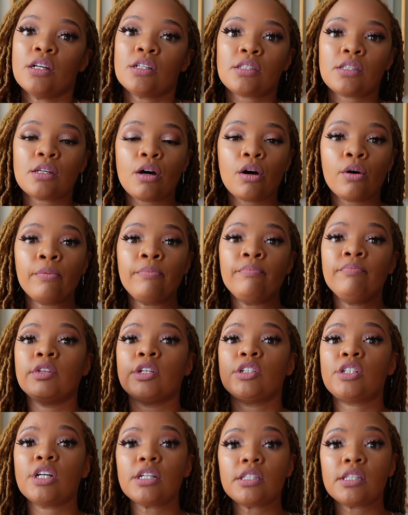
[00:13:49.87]
So
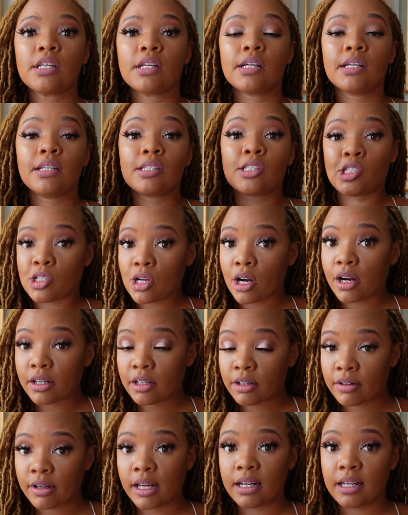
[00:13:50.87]
just
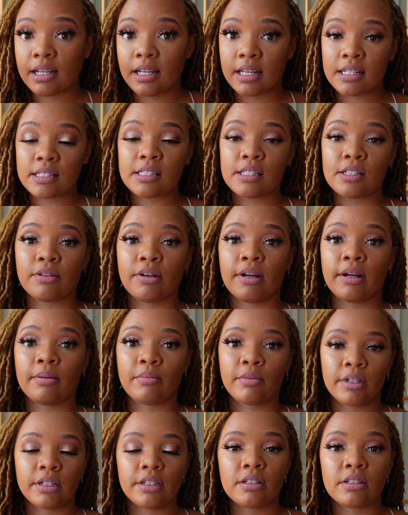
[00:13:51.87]
start creating Instagram
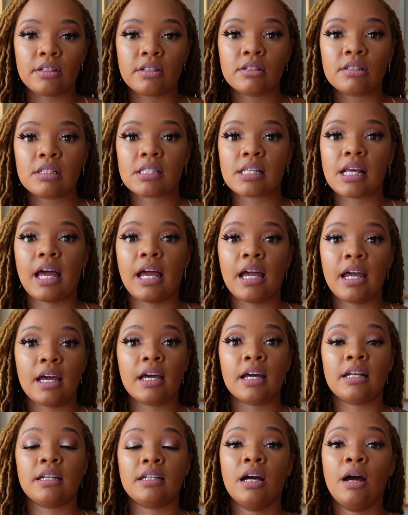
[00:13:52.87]
Reels
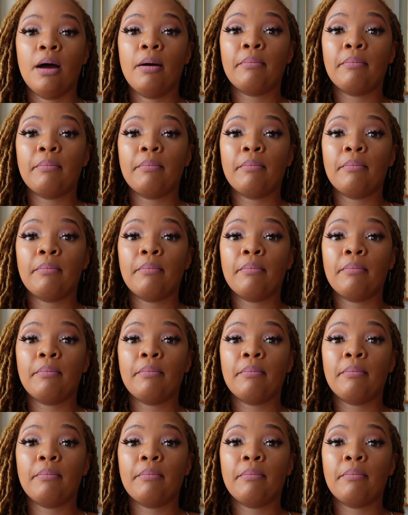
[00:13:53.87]
and